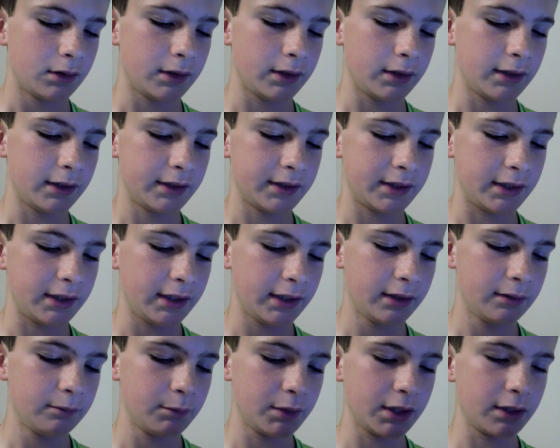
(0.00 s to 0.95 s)
It has an
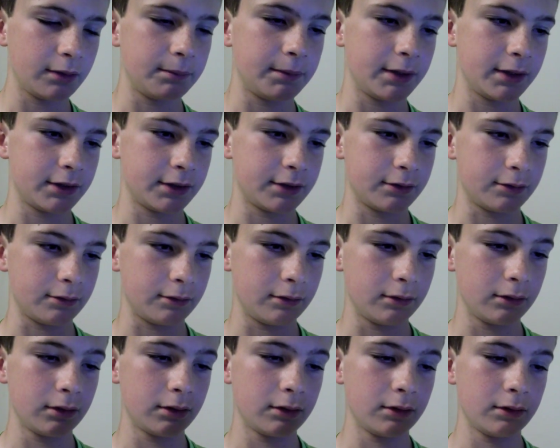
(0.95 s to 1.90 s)
eight megapixel
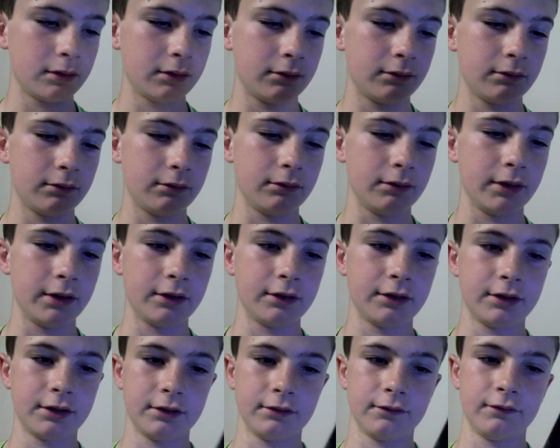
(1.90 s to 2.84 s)

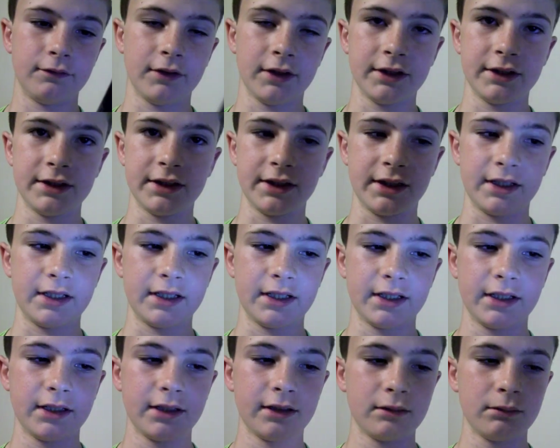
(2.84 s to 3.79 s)
rear-facing
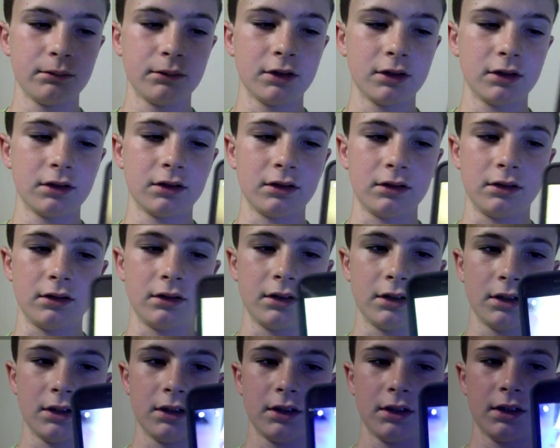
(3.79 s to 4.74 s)
camera,
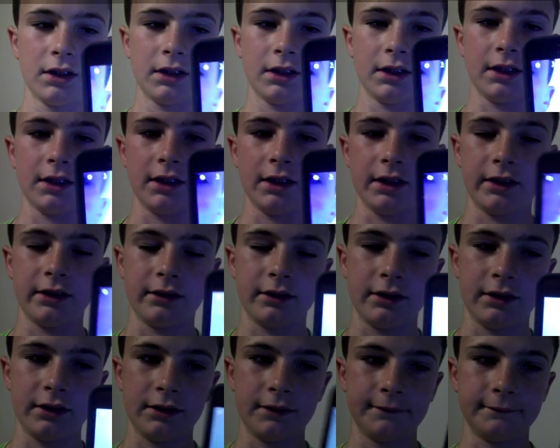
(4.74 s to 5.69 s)

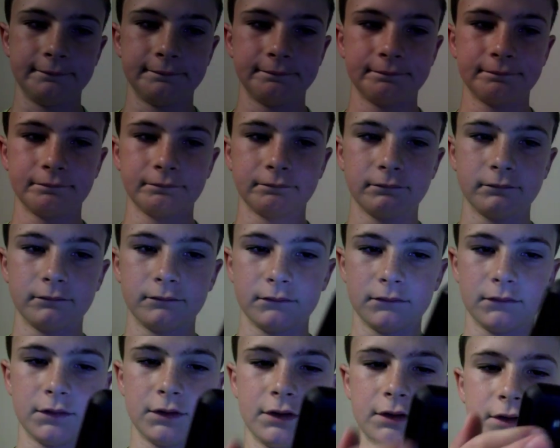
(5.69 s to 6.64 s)
and uh,
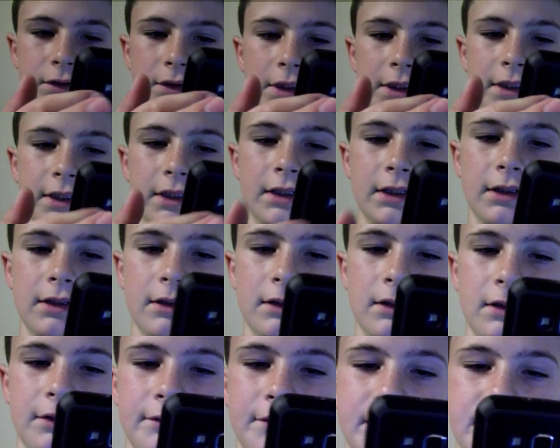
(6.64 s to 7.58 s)
this is right
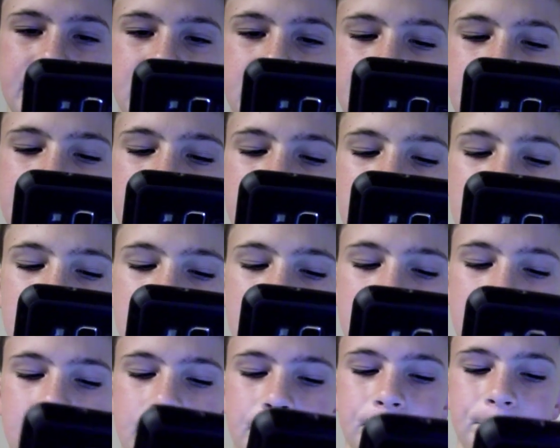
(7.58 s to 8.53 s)
there, obviously,
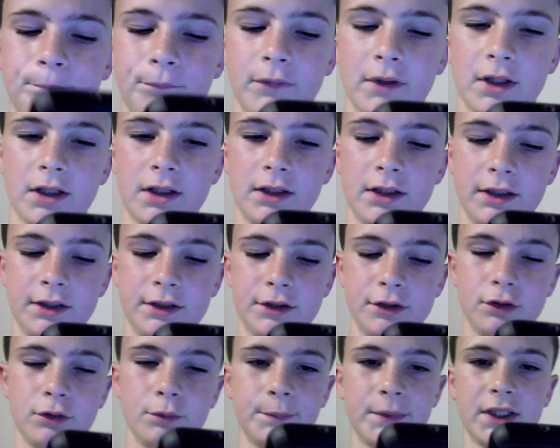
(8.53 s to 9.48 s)
and a
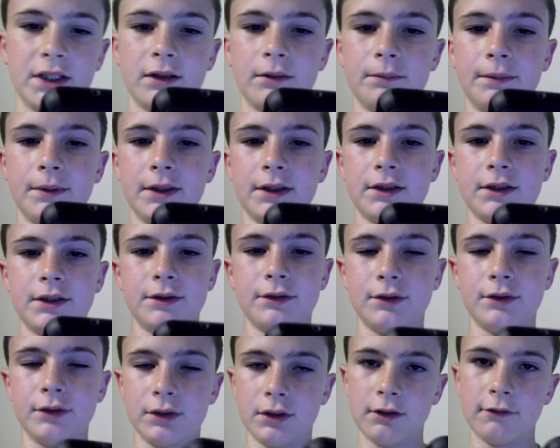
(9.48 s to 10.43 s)
two
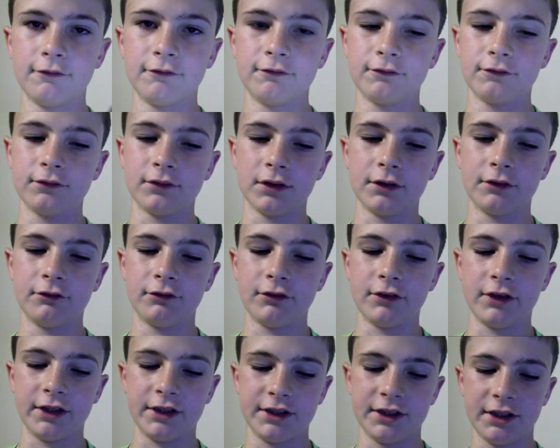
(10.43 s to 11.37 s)
megapixel
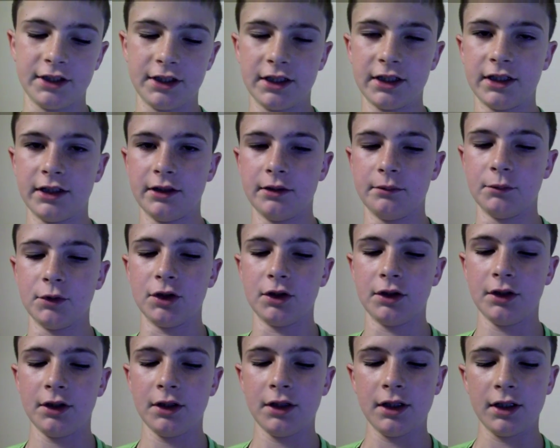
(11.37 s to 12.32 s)
front-facing
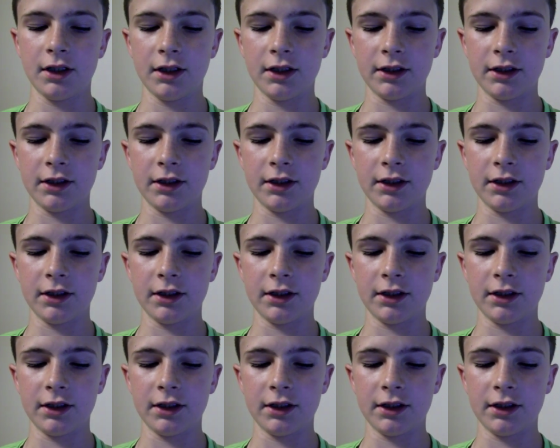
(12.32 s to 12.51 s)
camera.